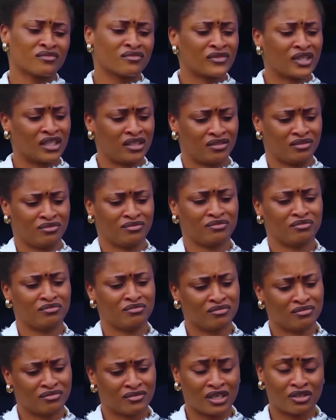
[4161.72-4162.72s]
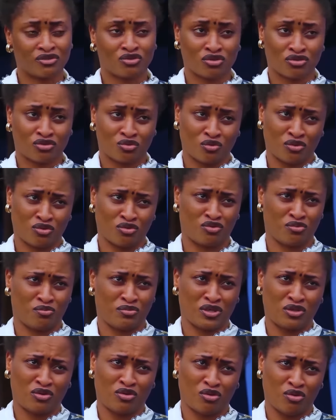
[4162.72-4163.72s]
I just want to
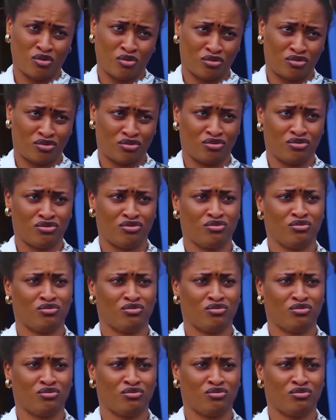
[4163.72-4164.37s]
be close to